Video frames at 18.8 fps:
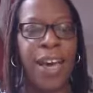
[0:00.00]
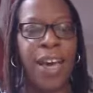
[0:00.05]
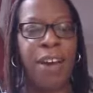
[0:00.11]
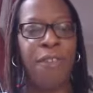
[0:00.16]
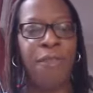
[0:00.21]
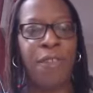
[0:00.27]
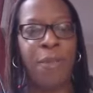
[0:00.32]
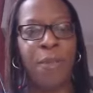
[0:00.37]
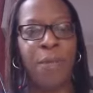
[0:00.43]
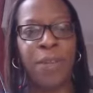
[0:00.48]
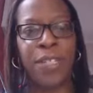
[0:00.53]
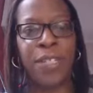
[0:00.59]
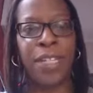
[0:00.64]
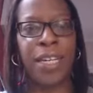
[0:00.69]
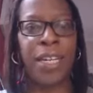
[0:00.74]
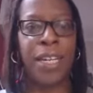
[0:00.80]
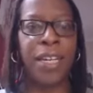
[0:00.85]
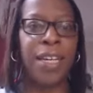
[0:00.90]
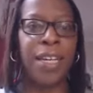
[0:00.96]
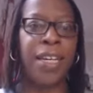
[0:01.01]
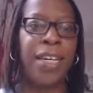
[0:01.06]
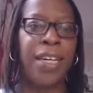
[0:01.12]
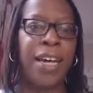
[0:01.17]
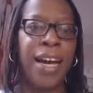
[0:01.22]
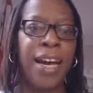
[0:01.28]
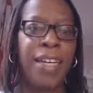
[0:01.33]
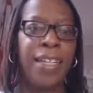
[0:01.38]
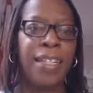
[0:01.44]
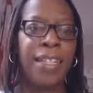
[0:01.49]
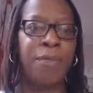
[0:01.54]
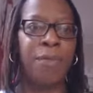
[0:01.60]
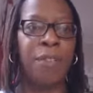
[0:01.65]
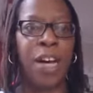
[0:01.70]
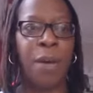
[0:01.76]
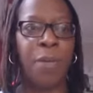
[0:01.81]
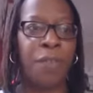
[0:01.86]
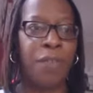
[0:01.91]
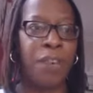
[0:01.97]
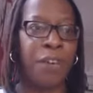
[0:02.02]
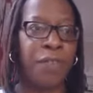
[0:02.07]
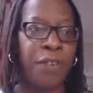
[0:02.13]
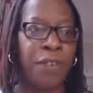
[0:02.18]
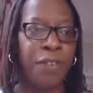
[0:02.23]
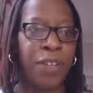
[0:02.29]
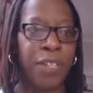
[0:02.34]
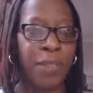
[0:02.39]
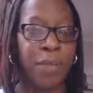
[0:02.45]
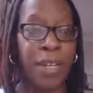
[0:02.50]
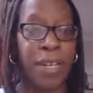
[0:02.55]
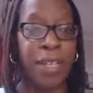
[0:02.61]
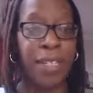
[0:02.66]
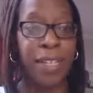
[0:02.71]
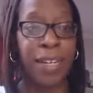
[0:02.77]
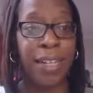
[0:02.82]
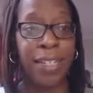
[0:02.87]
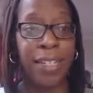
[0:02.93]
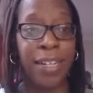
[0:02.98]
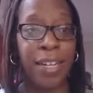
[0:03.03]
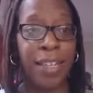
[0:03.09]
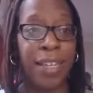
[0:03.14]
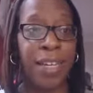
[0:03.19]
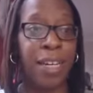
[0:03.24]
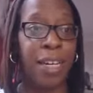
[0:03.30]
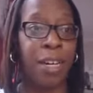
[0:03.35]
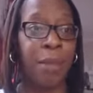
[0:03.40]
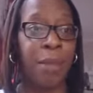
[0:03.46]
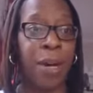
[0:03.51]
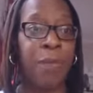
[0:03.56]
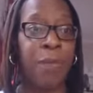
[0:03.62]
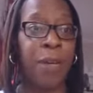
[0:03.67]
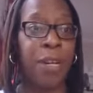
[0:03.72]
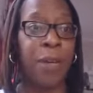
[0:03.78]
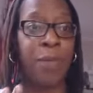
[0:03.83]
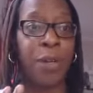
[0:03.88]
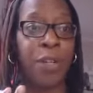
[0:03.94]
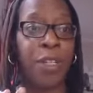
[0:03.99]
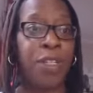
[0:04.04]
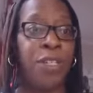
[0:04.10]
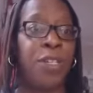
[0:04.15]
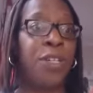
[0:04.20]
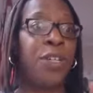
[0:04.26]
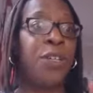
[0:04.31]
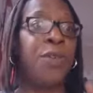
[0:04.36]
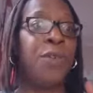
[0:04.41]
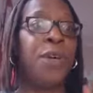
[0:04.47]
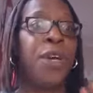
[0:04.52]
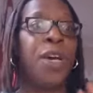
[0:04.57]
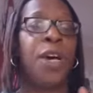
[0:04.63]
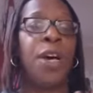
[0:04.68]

Everybody has some time off over Christmas and they start thinking about what they want to do,